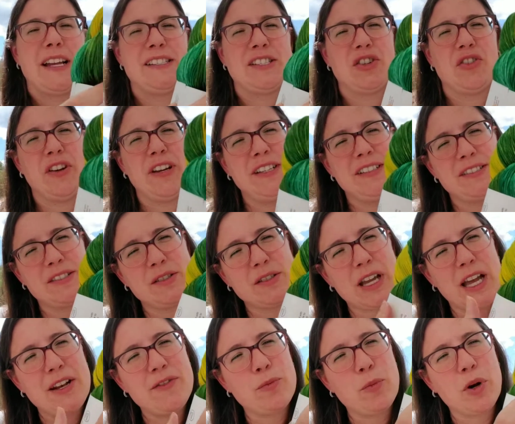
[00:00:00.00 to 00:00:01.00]
of greens,
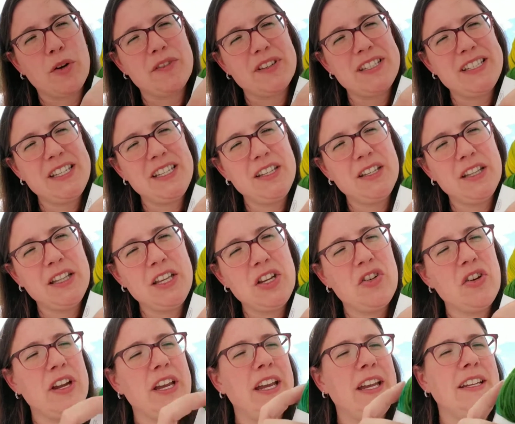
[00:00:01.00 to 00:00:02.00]
kind of more of a tealy
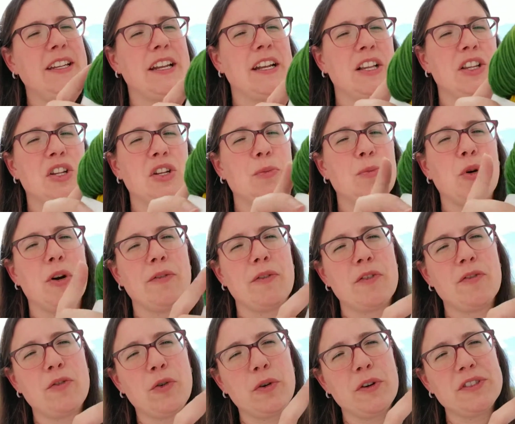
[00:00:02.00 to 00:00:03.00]
green and a little more of a
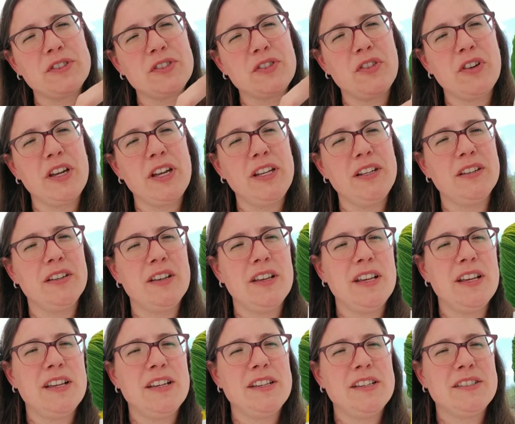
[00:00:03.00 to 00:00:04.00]
forest green.
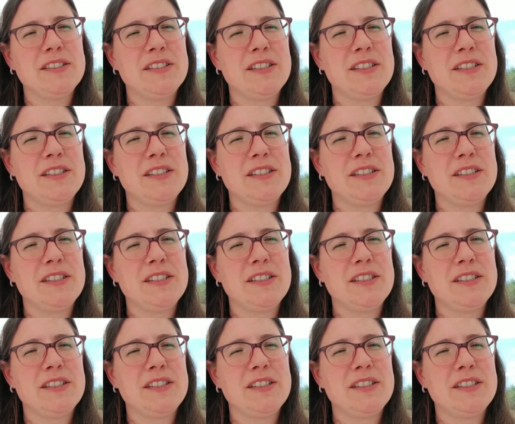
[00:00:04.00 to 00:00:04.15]
So